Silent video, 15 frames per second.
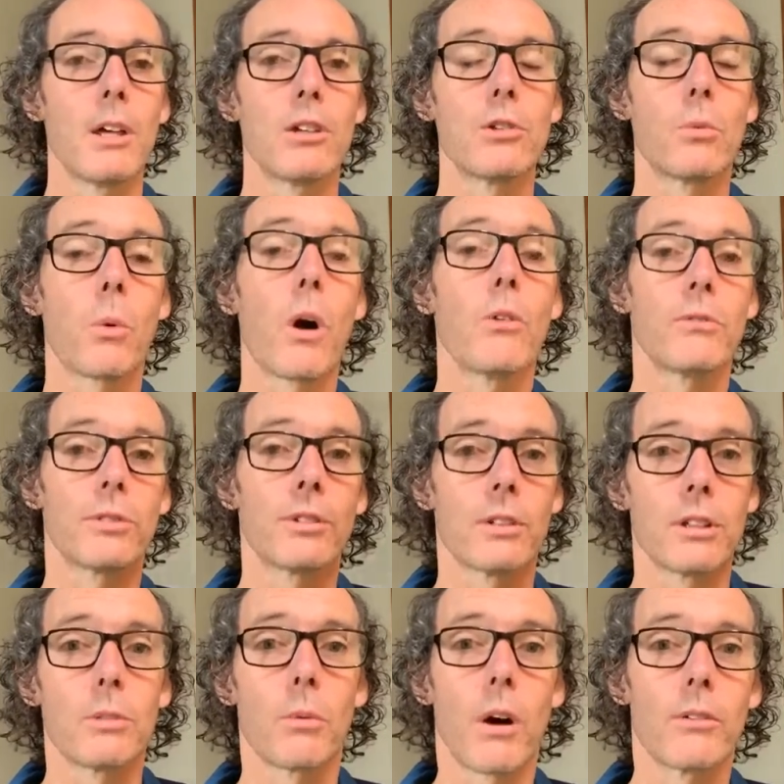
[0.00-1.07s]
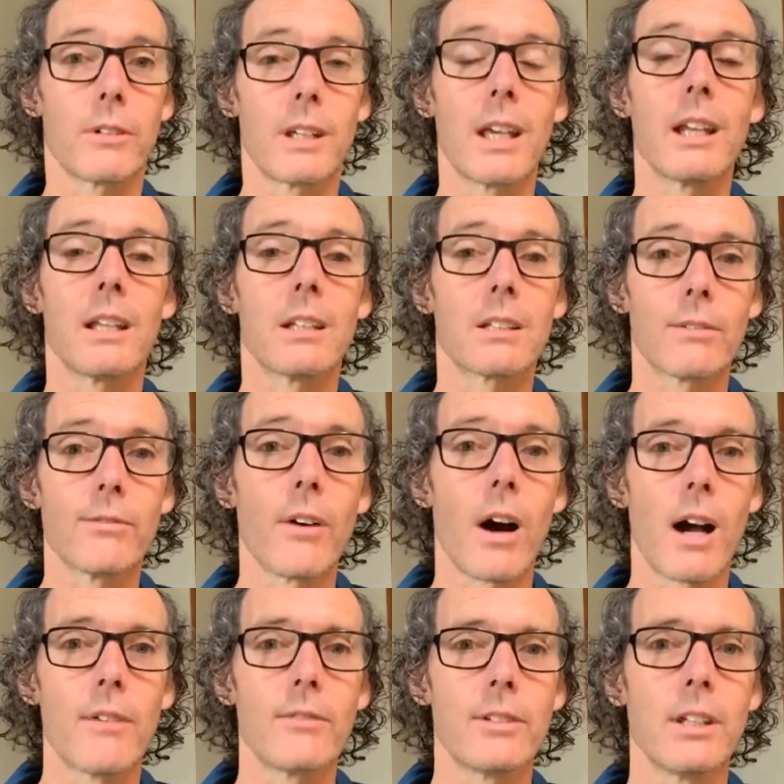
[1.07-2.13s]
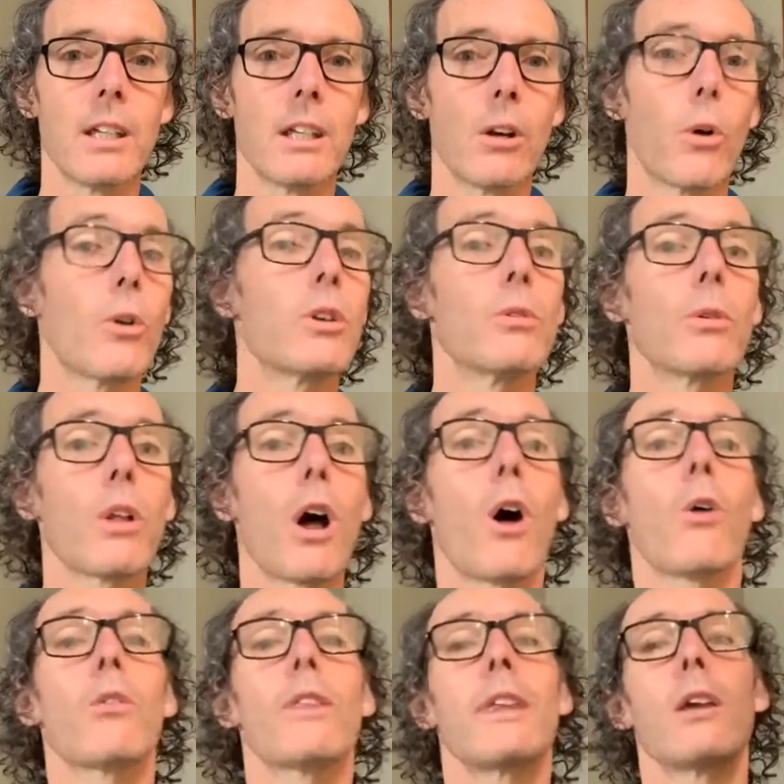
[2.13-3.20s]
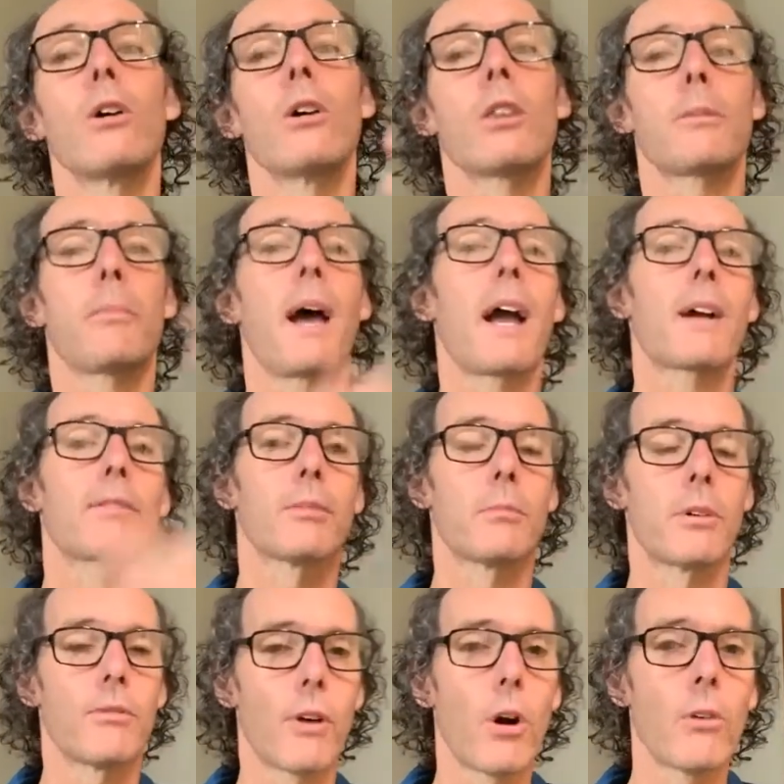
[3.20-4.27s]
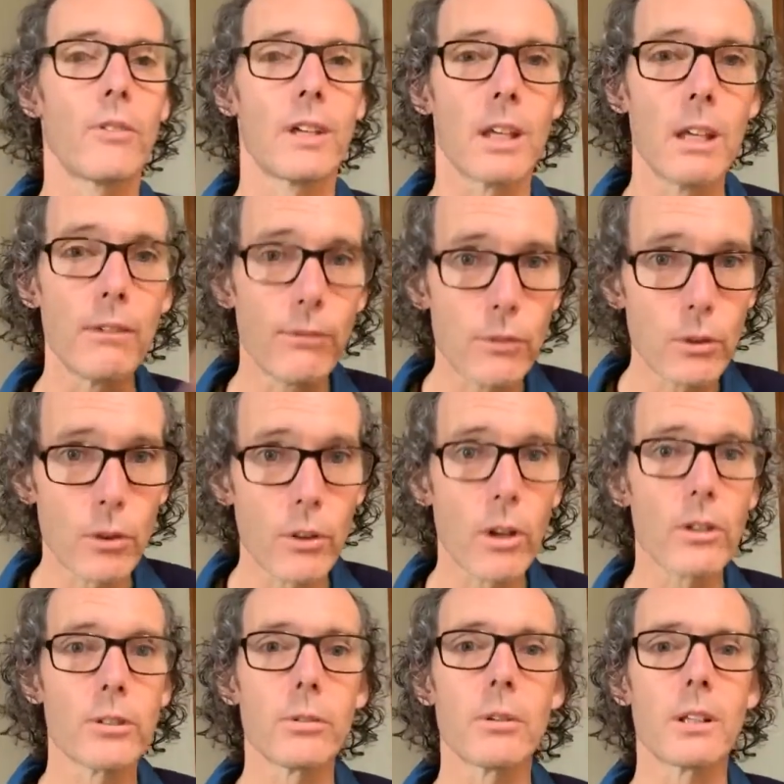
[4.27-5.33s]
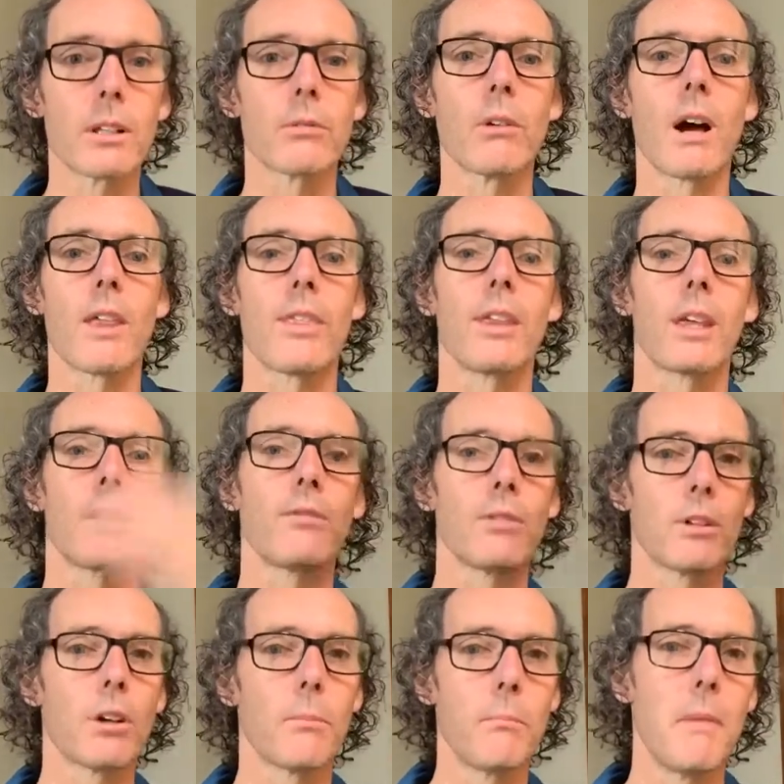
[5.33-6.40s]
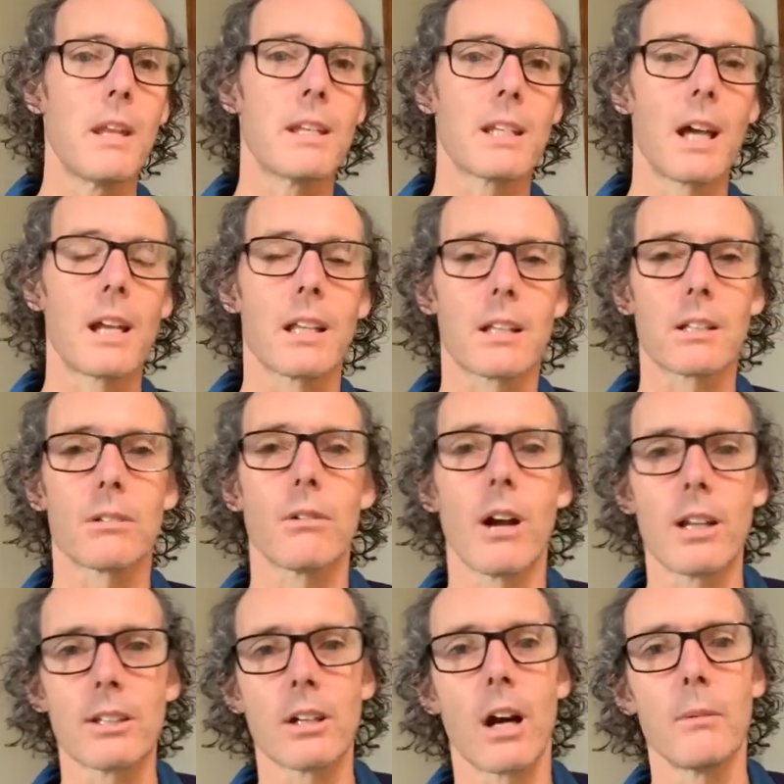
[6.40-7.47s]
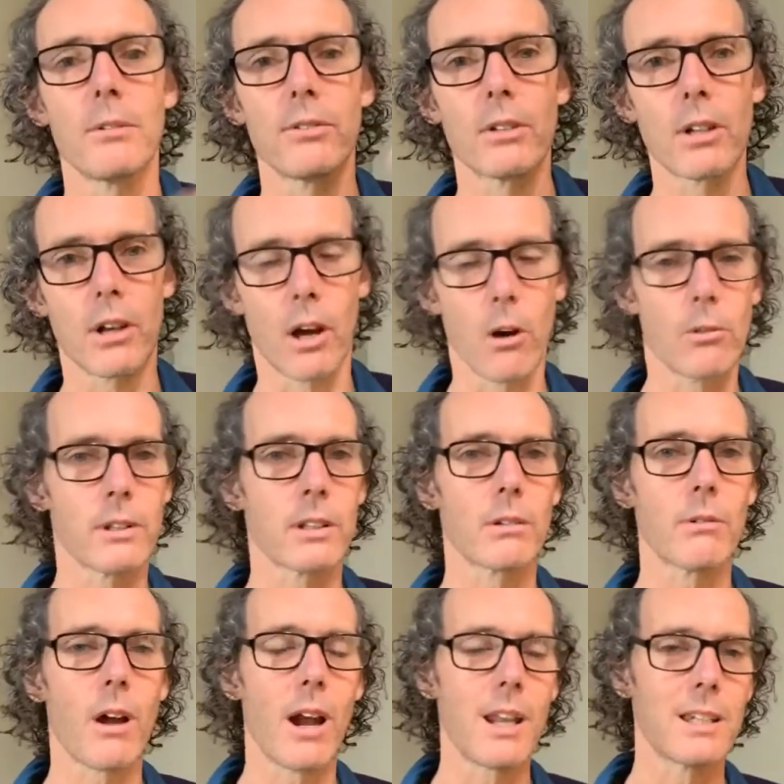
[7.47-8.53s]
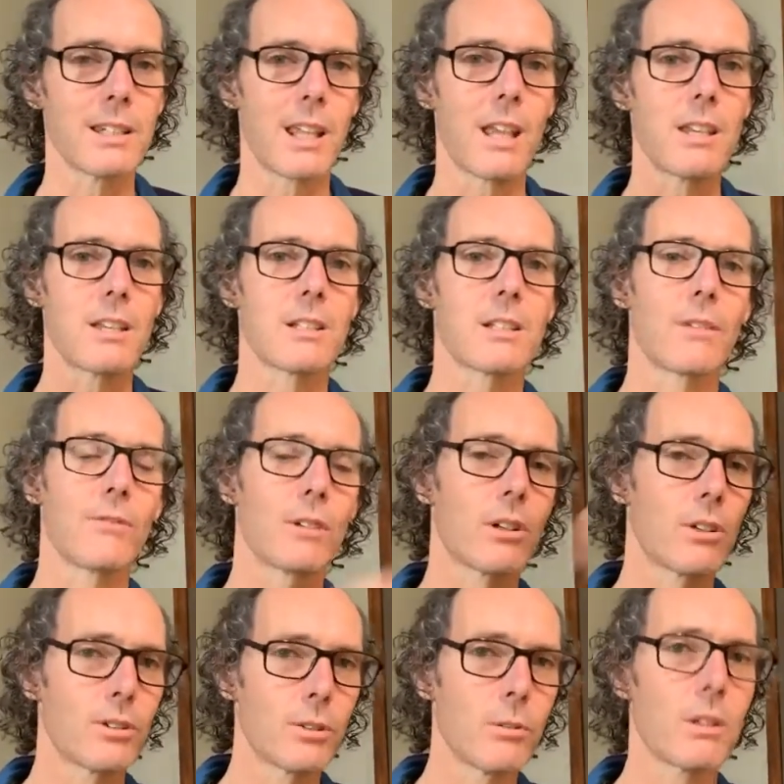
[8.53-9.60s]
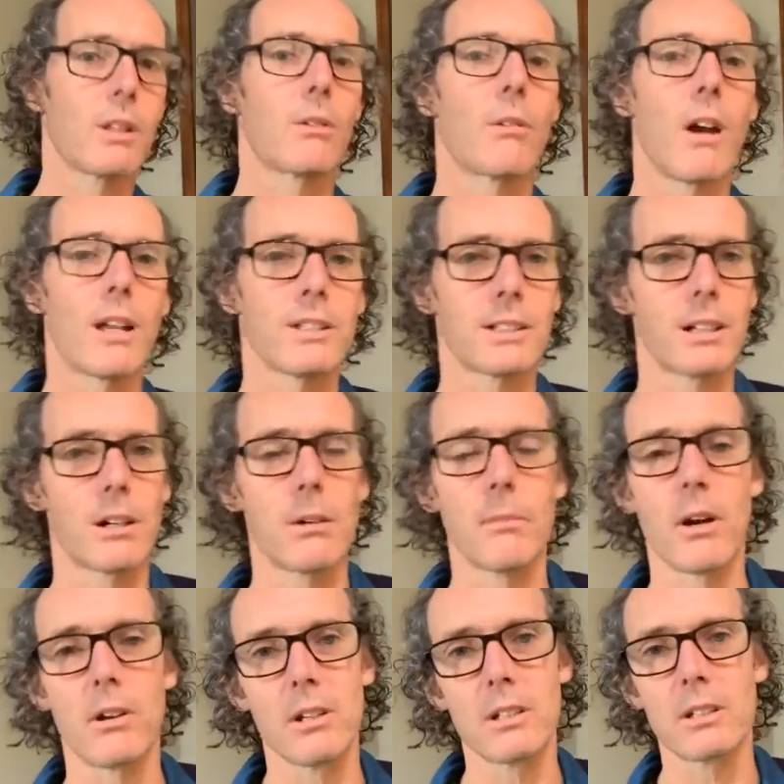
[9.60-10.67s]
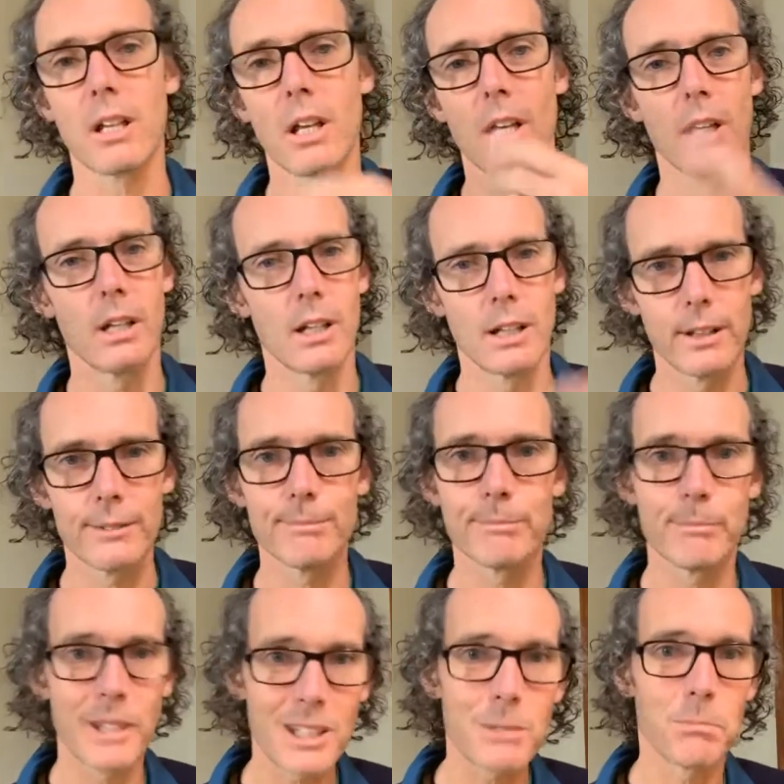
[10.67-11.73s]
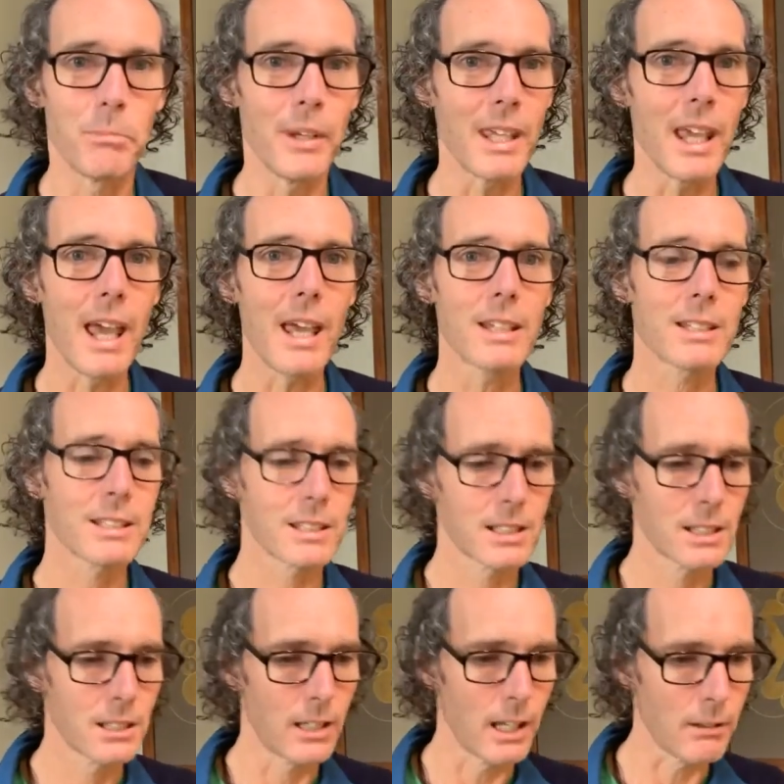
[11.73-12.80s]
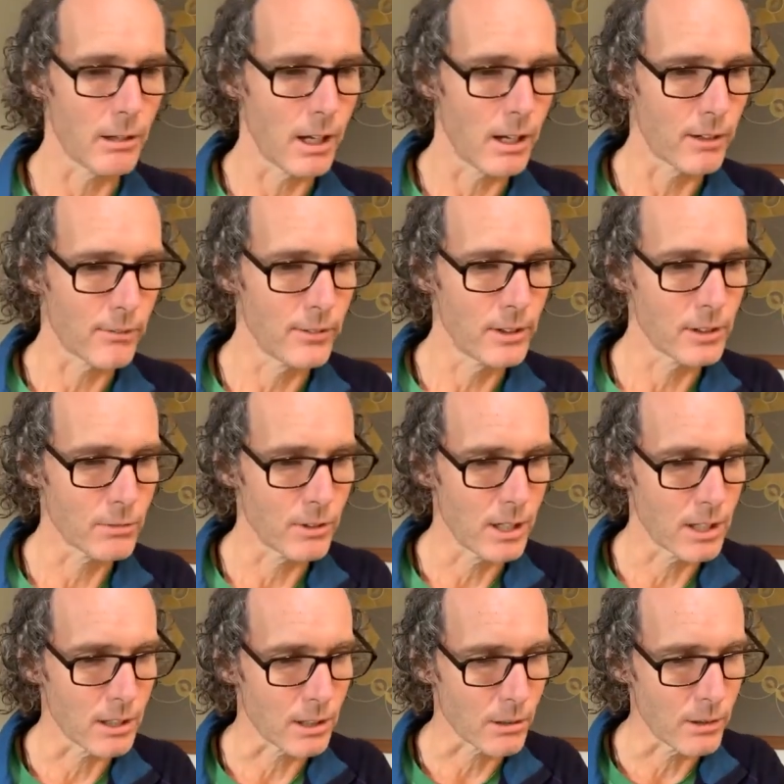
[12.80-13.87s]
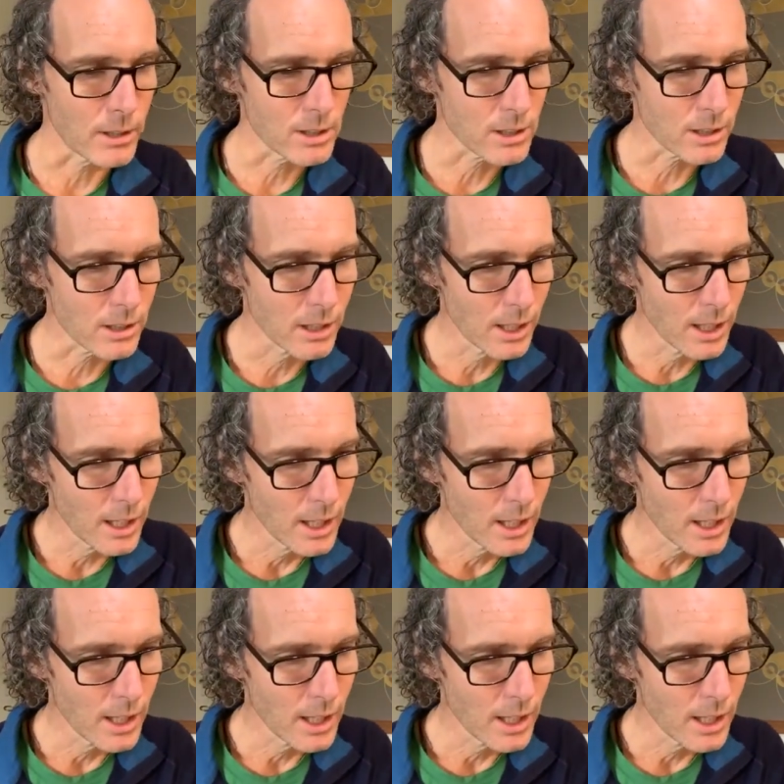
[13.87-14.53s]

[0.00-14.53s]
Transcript: you won't get into 5D, or you'll hold the earth back from evolving if you're not doing the right thing, if you're not meditating at the right time, if you're not holding the right intentions, if you're not doing the right ceremonies. It's BS. Anyway, I'll finish reading your question.